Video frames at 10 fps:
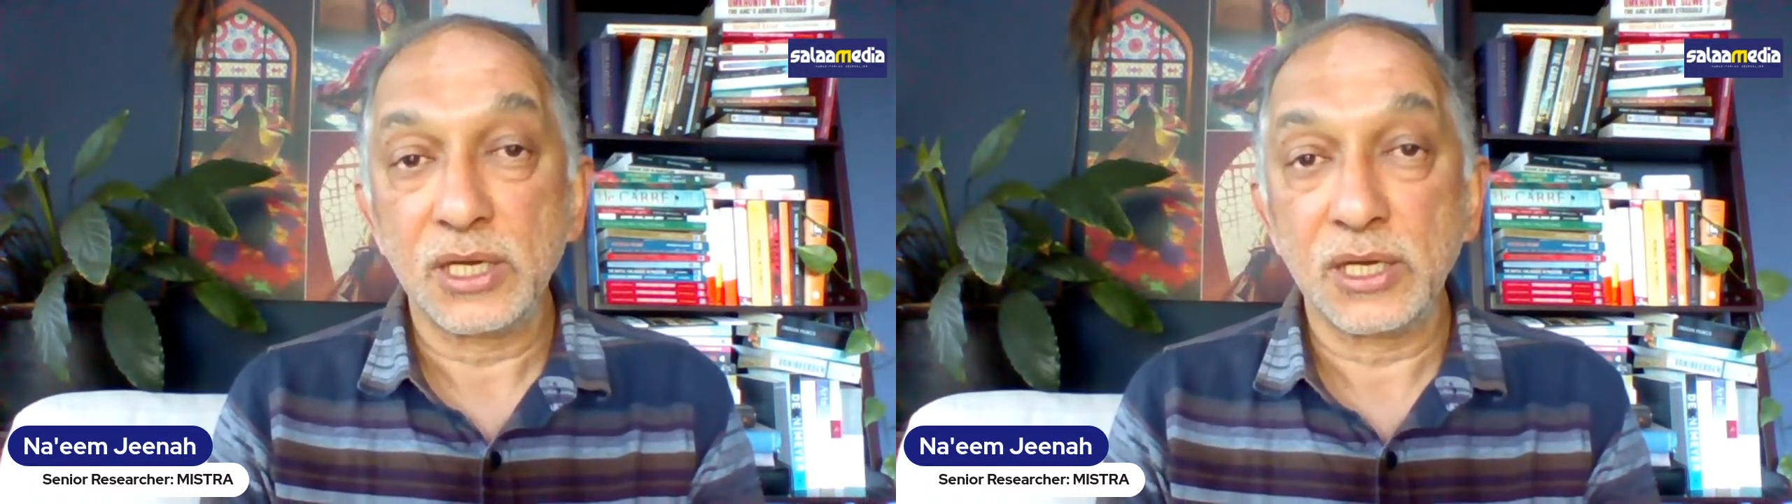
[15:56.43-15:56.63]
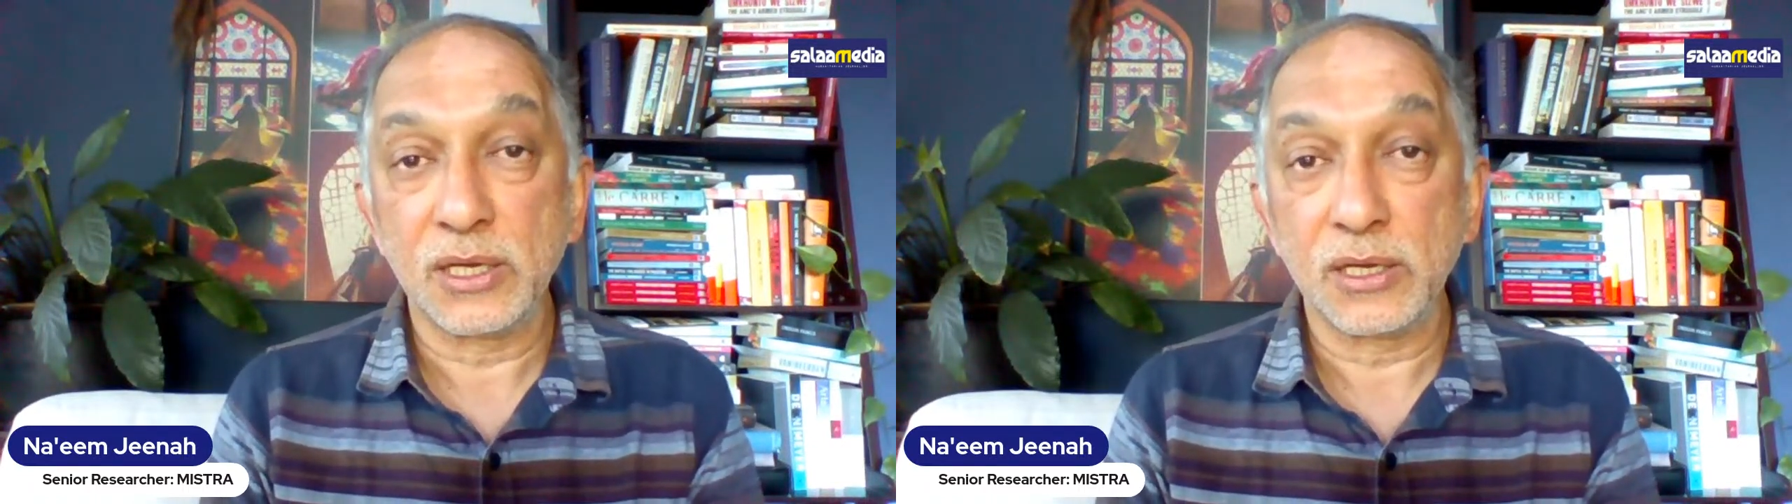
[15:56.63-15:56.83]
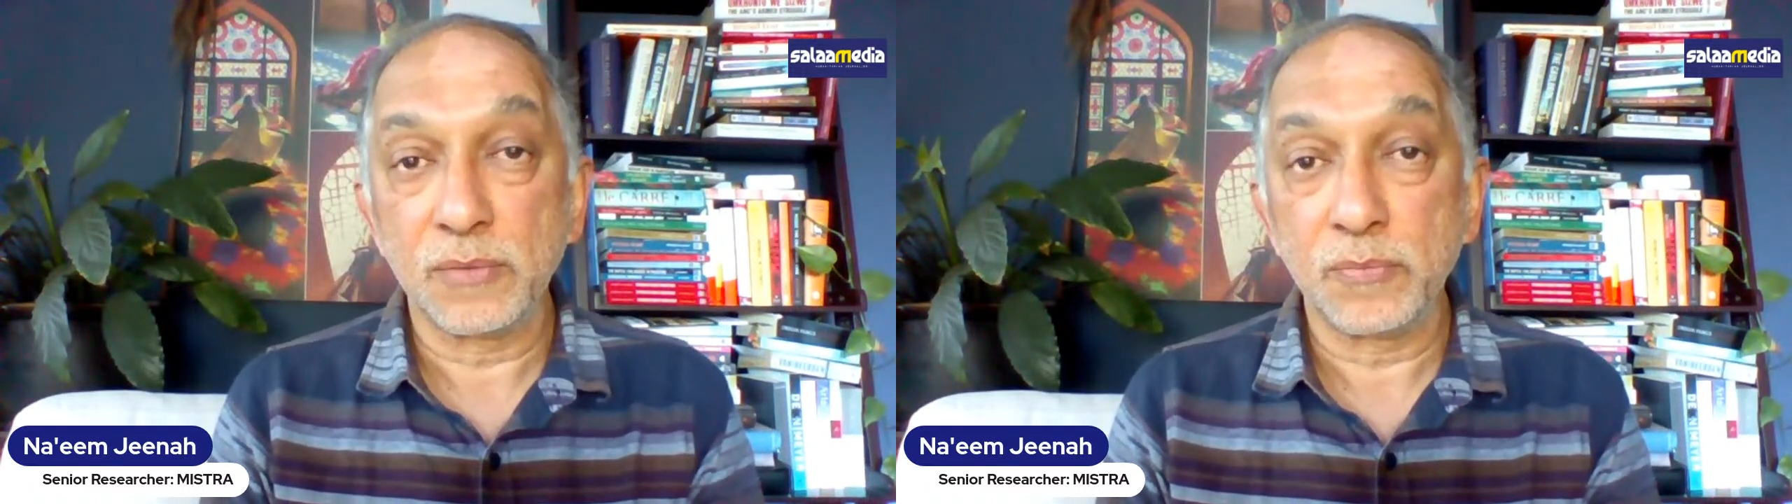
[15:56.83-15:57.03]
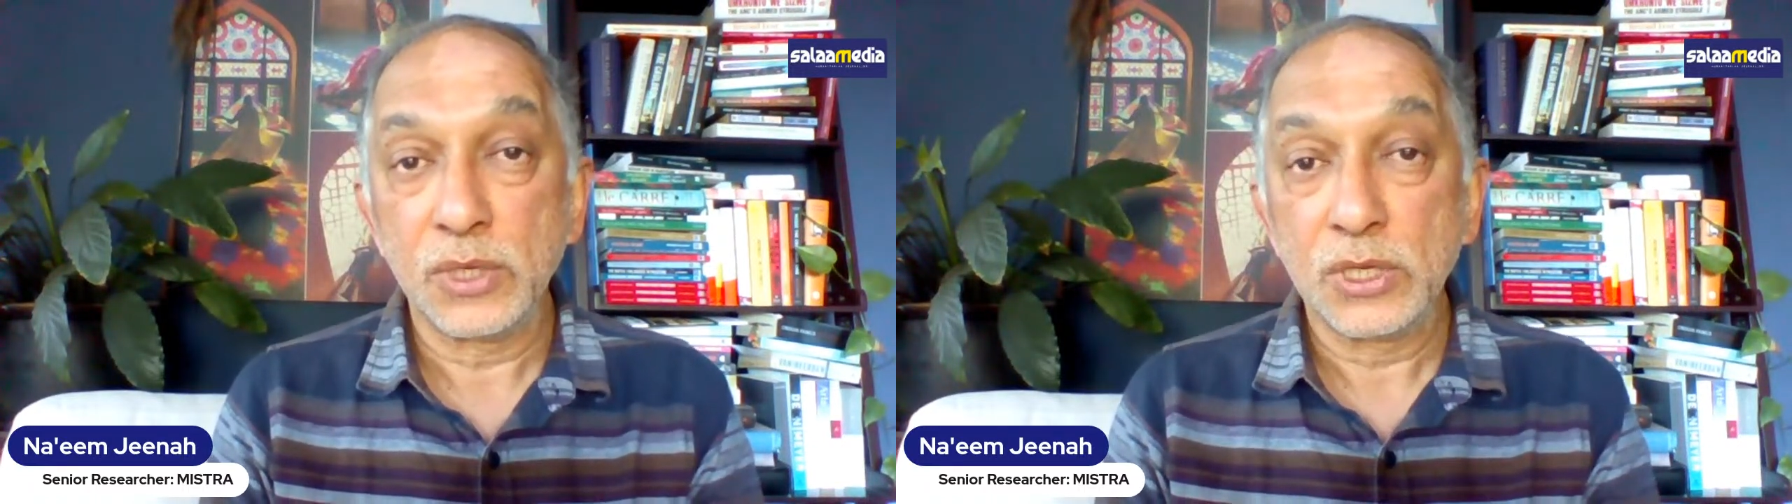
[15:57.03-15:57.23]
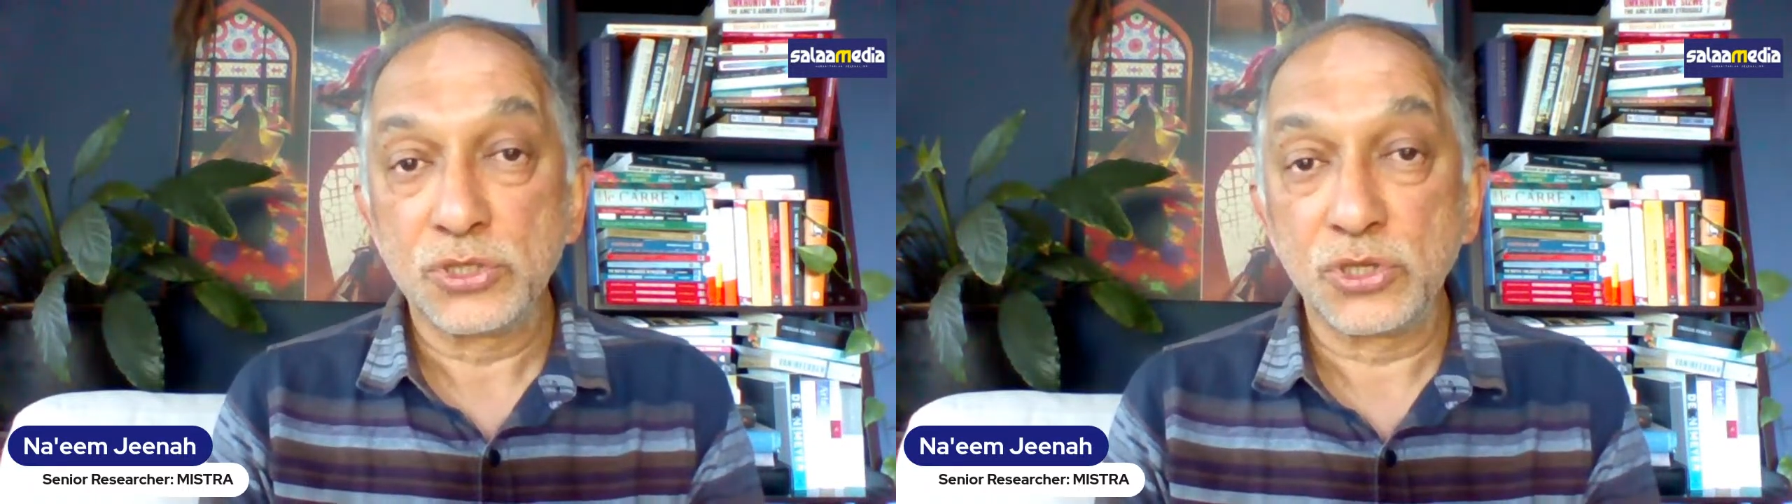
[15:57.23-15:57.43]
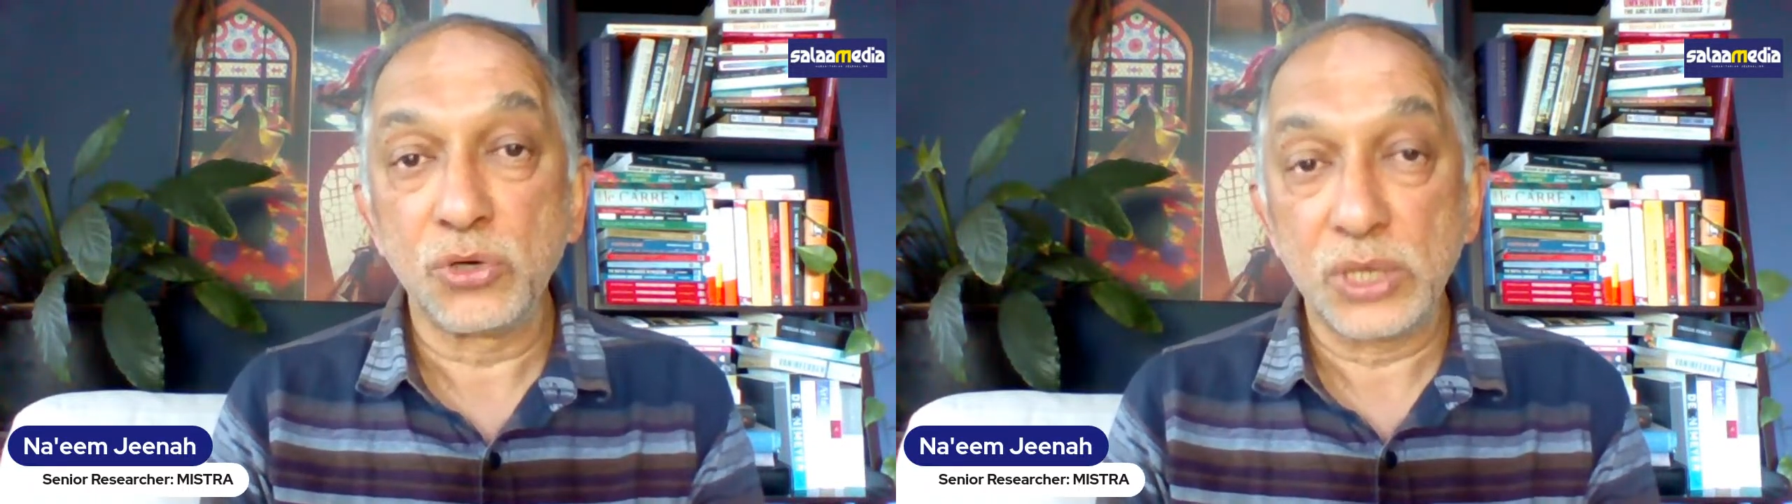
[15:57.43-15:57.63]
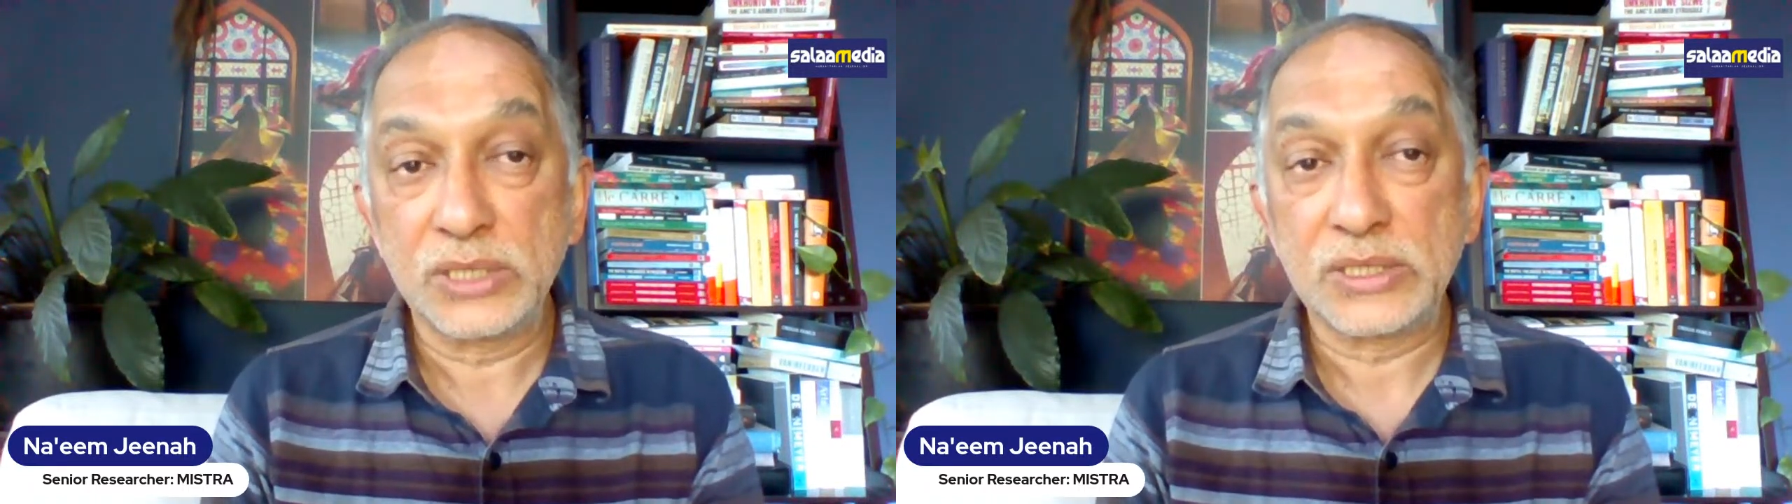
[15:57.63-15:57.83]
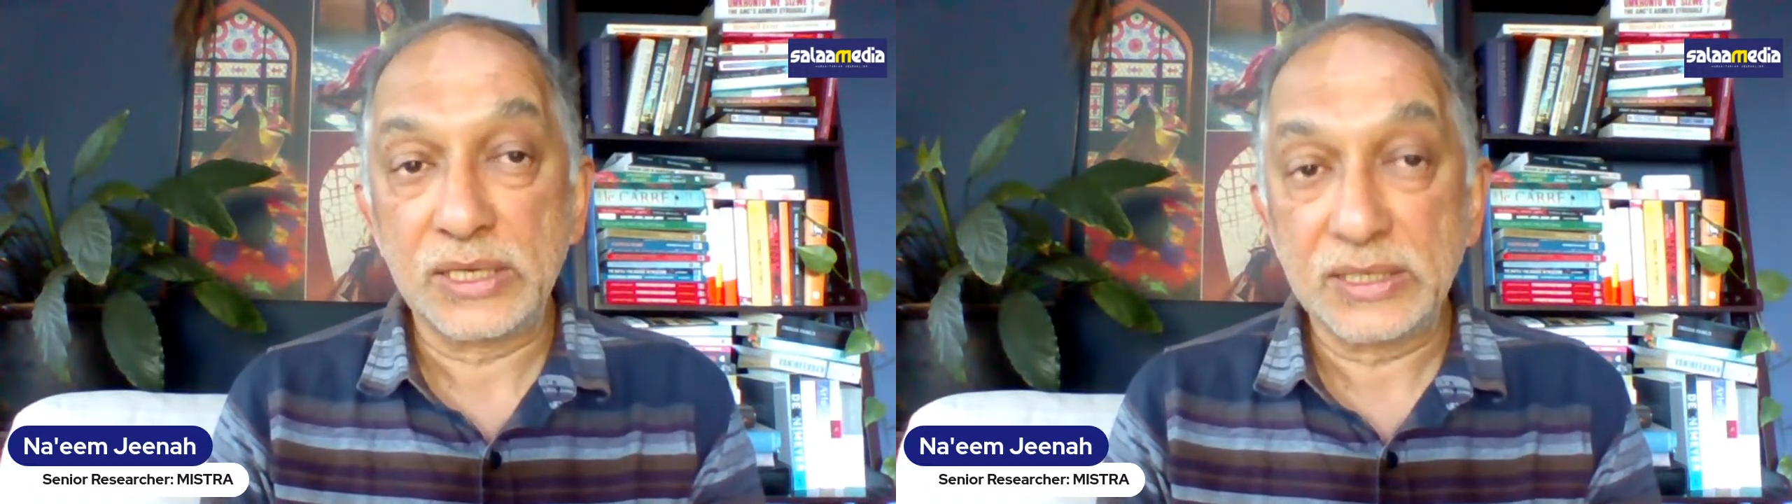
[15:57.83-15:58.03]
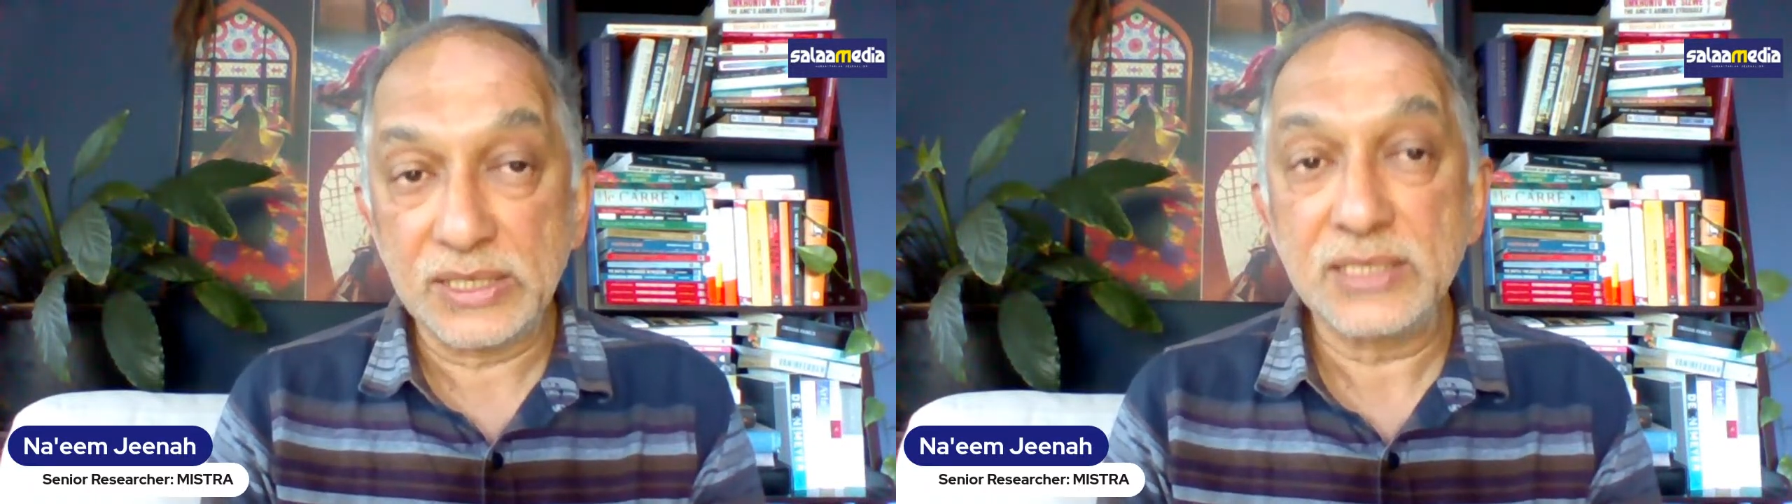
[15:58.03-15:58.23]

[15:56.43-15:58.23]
So it